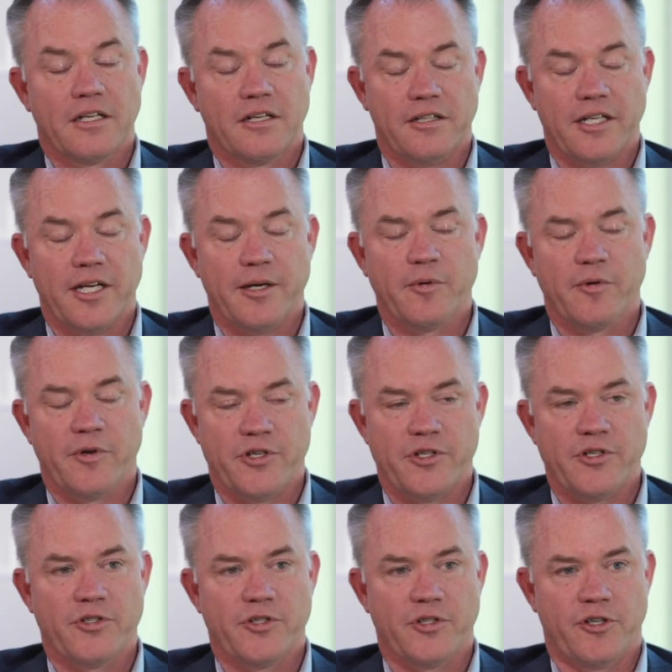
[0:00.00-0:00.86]

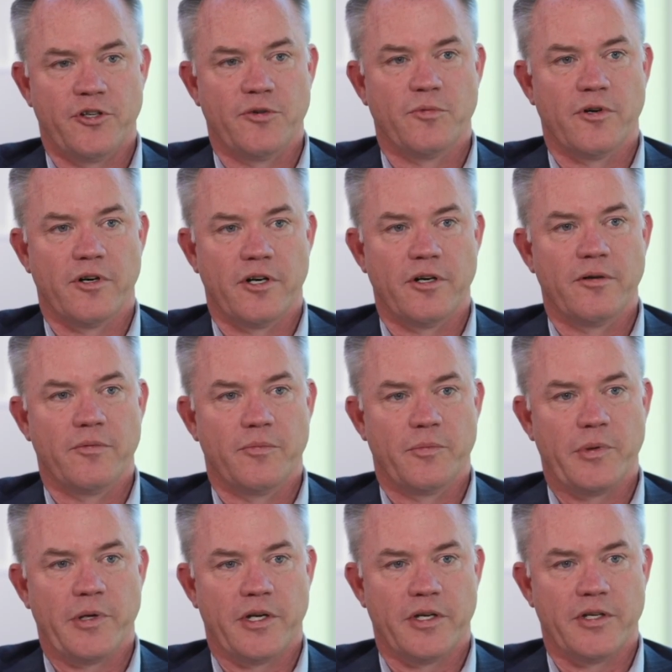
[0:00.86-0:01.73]
Collaboration is a good word,
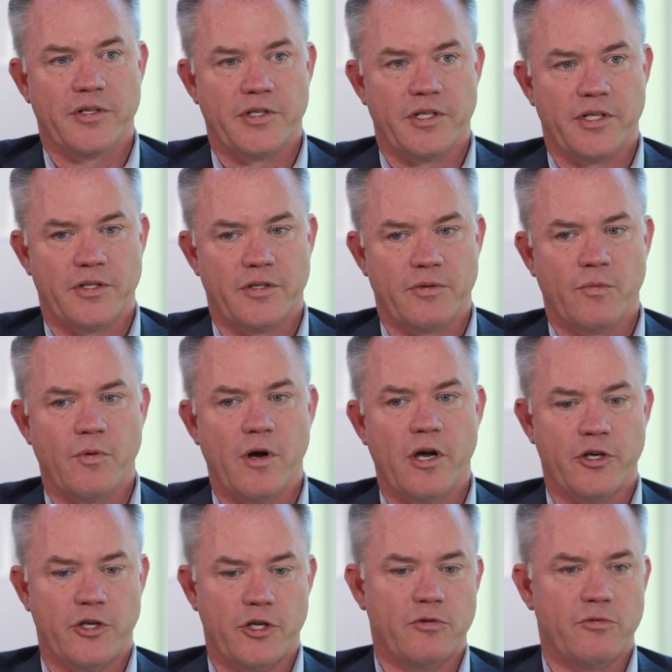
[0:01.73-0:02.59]
because
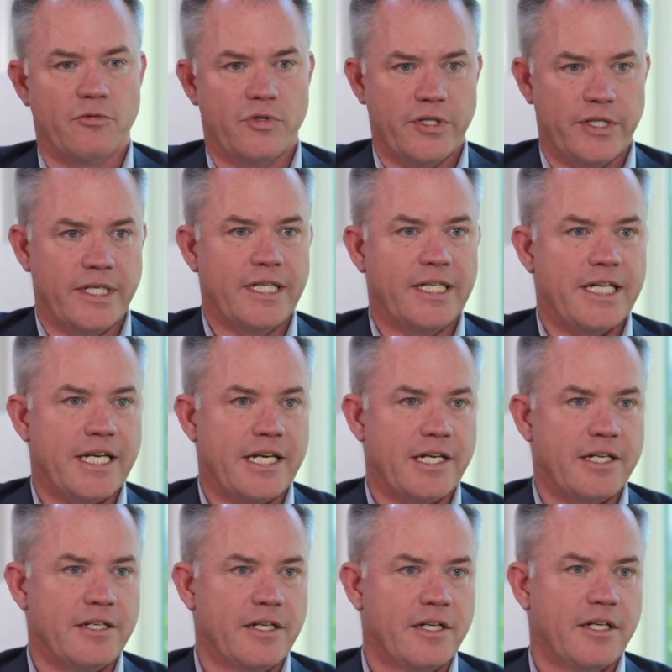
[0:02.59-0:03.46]
while you did
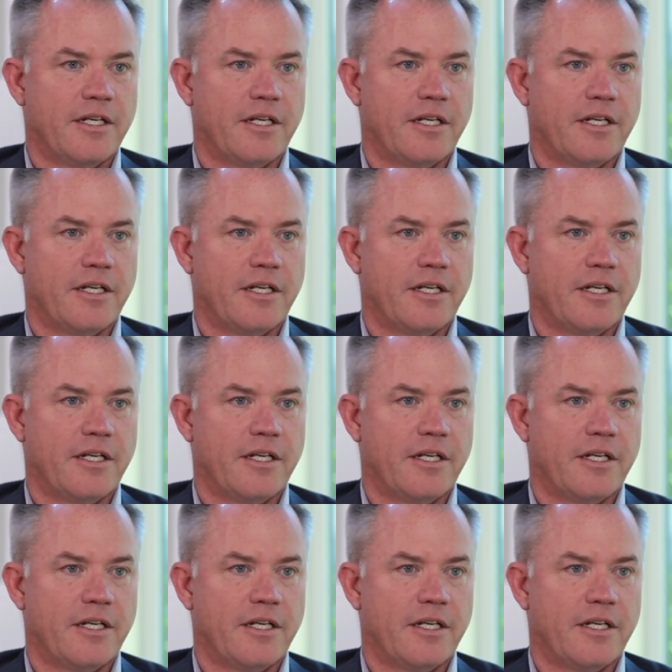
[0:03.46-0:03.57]
lead,